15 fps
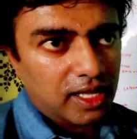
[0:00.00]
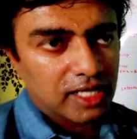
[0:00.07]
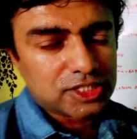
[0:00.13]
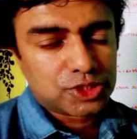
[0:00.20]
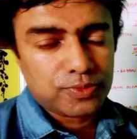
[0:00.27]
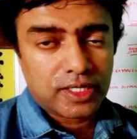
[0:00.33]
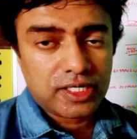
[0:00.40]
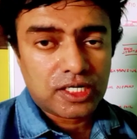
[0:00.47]

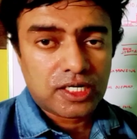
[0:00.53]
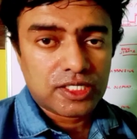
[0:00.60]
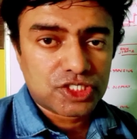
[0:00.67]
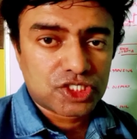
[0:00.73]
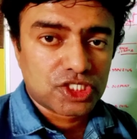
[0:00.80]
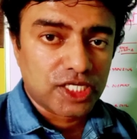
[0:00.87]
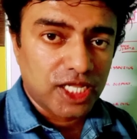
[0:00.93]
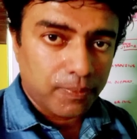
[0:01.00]
last one,
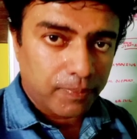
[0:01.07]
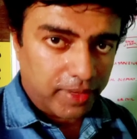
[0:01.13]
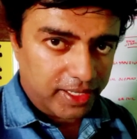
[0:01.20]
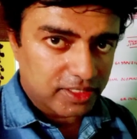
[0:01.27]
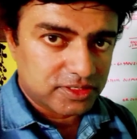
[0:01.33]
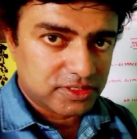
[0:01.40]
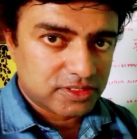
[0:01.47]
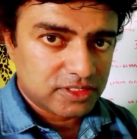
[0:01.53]
steel
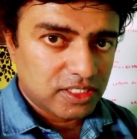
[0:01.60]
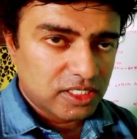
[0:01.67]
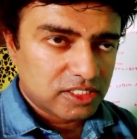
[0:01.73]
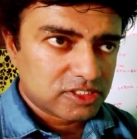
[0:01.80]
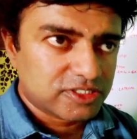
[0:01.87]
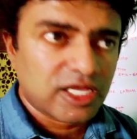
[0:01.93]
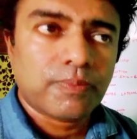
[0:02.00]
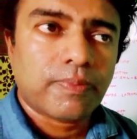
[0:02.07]
piles.
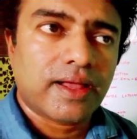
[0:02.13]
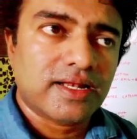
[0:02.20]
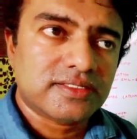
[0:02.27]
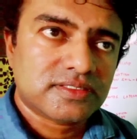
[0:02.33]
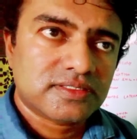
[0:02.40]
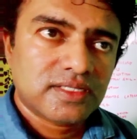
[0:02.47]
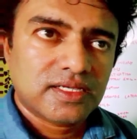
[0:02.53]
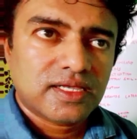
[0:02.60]
Steel
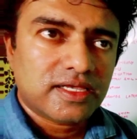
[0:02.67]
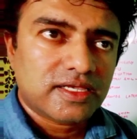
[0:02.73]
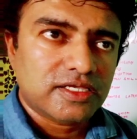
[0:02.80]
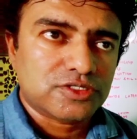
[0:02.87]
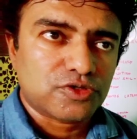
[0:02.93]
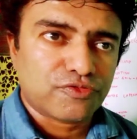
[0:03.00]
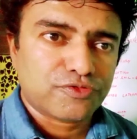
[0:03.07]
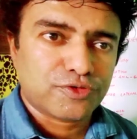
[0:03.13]
piles
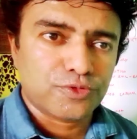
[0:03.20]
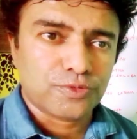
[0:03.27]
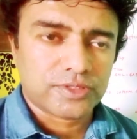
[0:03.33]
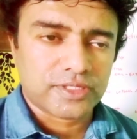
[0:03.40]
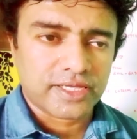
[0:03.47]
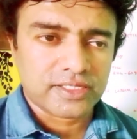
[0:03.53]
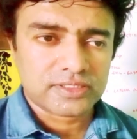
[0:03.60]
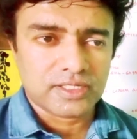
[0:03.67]
is of two
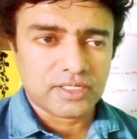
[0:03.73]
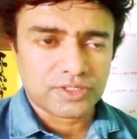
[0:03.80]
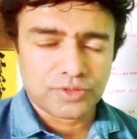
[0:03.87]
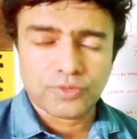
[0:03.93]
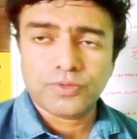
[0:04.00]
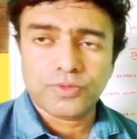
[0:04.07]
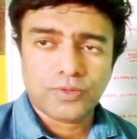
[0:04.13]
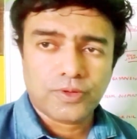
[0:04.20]

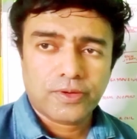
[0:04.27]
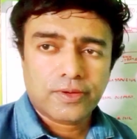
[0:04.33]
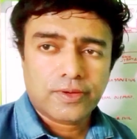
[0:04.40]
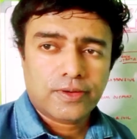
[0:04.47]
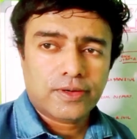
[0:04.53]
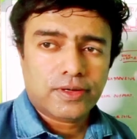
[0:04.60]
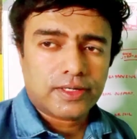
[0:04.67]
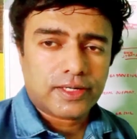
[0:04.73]

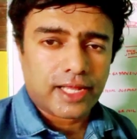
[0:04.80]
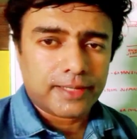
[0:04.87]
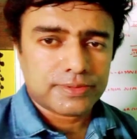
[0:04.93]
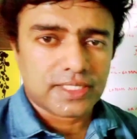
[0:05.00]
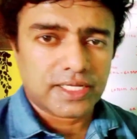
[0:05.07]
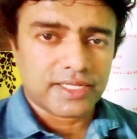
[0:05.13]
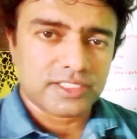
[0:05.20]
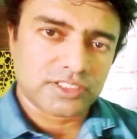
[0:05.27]
types,
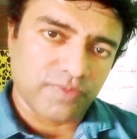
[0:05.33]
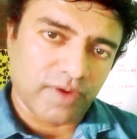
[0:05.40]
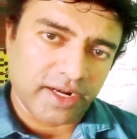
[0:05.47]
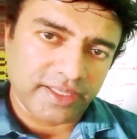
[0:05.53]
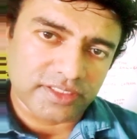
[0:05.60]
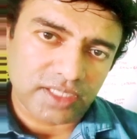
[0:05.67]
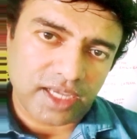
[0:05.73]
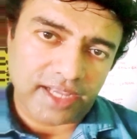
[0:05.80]
that is, one
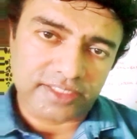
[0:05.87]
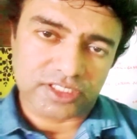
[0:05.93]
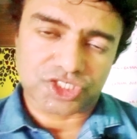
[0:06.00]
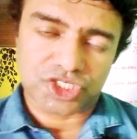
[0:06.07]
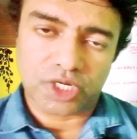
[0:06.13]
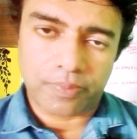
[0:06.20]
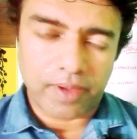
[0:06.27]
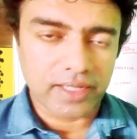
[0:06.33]
is
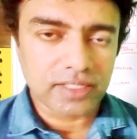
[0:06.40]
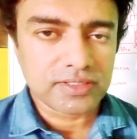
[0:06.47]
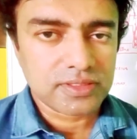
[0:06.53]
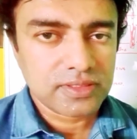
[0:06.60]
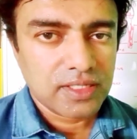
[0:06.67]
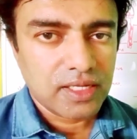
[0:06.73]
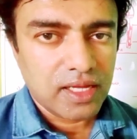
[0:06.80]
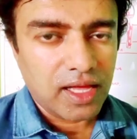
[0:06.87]
I-section
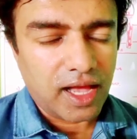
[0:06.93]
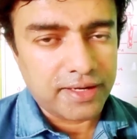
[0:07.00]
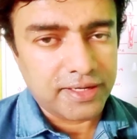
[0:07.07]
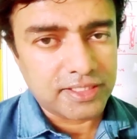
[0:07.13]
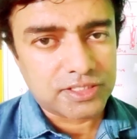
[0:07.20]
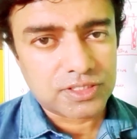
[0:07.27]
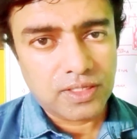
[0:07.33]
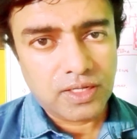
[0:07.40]
piles and
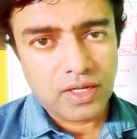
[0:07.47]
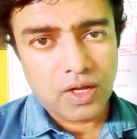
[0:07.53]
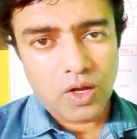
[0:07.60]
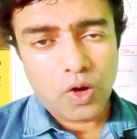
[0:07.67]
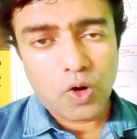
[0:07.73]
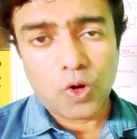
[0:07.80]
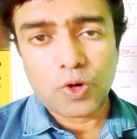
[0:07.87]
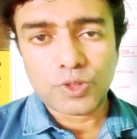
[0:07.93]
is
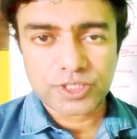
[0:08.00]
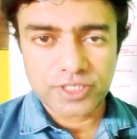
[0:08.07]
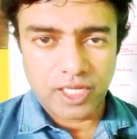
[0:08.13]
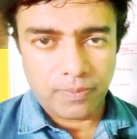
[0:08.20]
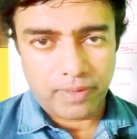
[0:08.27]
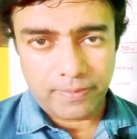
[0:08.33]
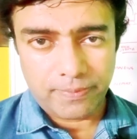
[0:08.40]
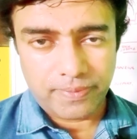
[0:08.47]
hollow
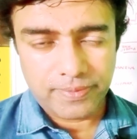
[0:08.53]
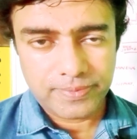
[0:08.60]
steel pipe.